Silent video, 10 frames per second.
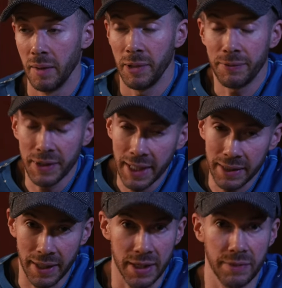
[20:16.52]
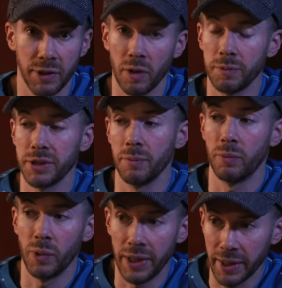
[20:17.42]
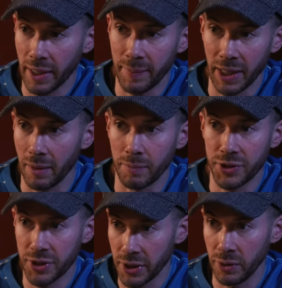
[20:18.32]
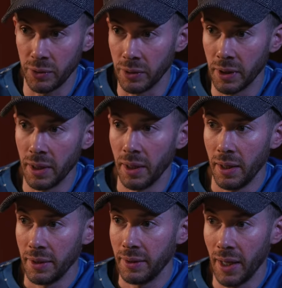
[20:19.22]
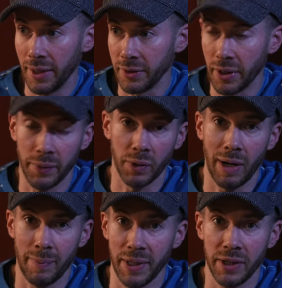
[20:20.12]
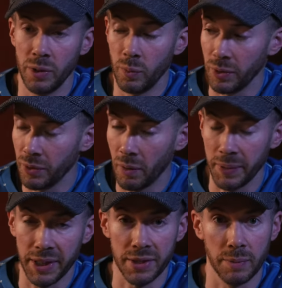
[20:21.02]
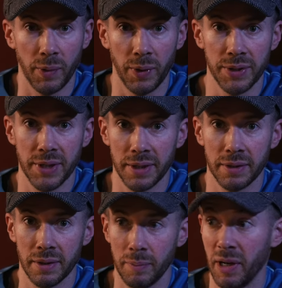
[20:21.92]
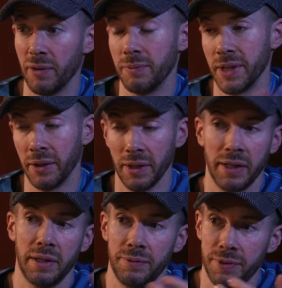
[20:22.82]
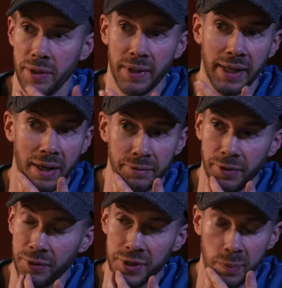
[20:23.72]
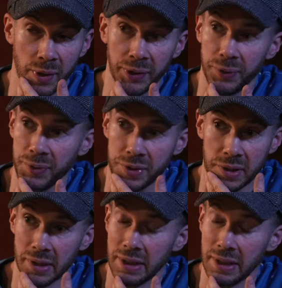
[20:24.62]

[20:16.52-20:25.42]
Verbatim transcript: But if you need this, if you've got some work coming up soon, then go and grab it. You will not be disappointed, apart from the unlucky few that get faulty models.